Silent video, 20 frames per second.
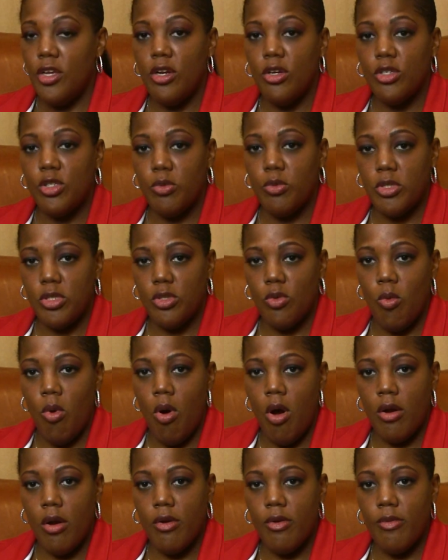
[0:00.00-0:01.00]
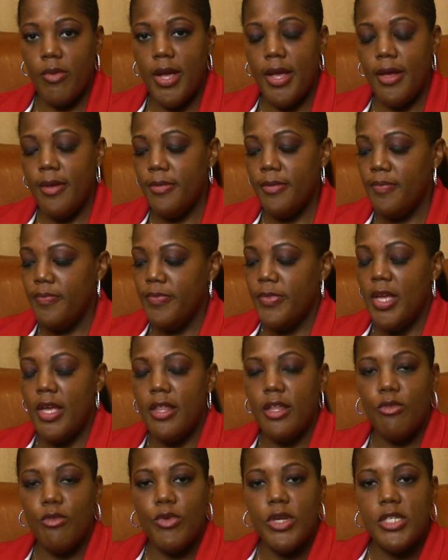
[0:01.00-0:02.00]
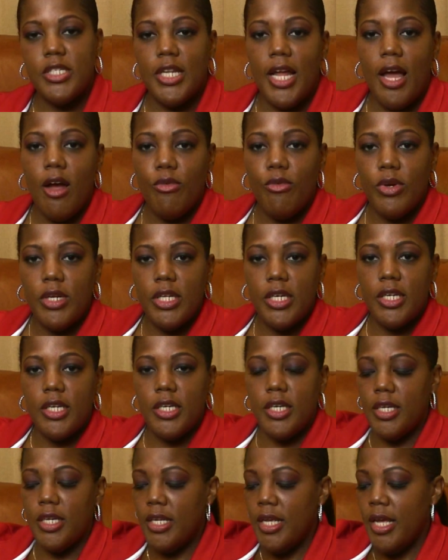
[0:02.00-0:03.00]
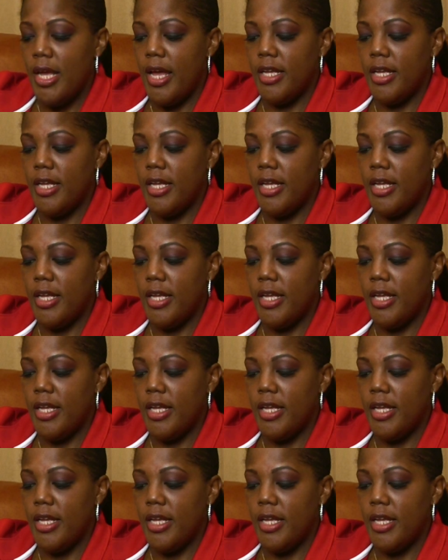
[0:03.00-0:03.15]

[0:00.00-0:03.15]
Switch the water around and then rinse it out really good,